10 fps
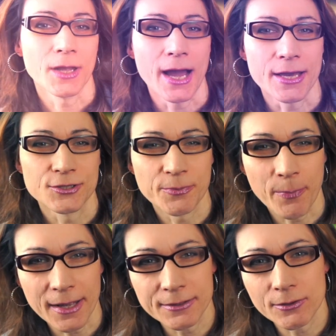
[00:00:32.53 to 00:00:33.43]
I
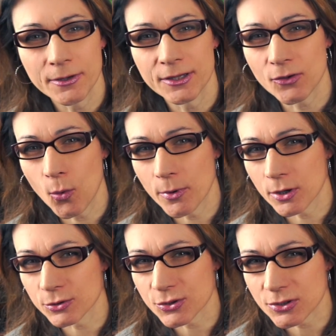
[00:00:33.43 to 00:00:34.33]
spent on it
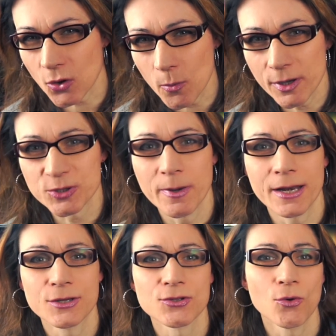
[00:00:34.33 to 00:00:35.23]
overall so much
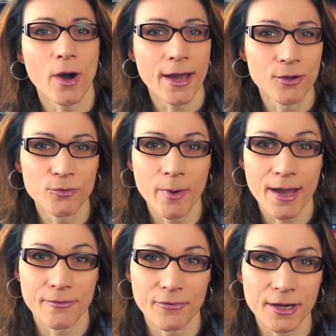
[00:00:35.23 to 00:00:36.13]
money, so I could
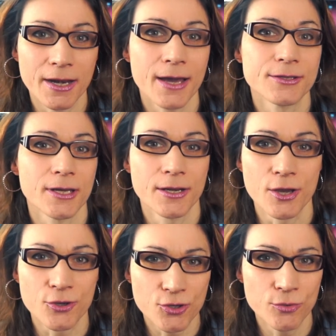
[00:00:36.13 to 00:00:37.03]
buy a very nice and
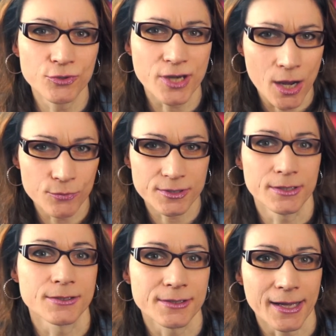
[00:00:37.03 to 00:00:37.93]
huge house
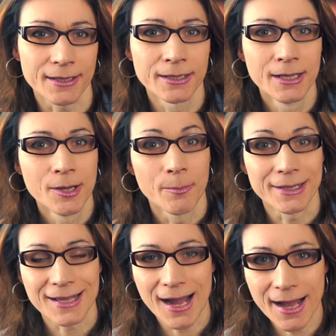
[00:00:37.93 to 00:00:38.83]
instead.
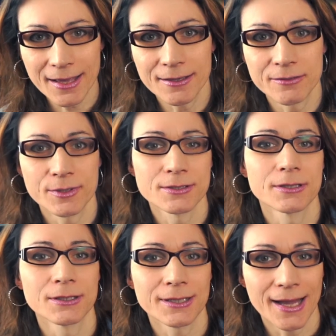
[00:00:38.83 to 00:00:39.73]
But I
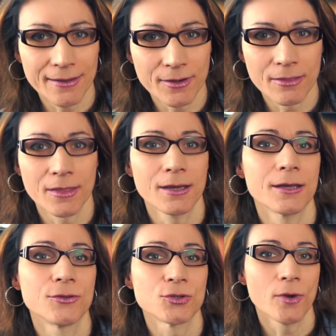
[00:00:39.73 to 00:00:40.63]
invested everything
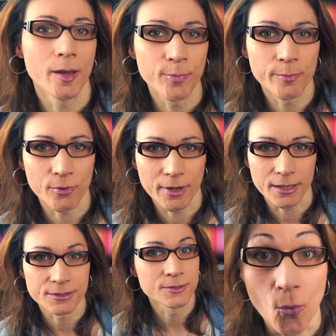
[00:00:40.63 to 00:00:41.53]
into Apple products.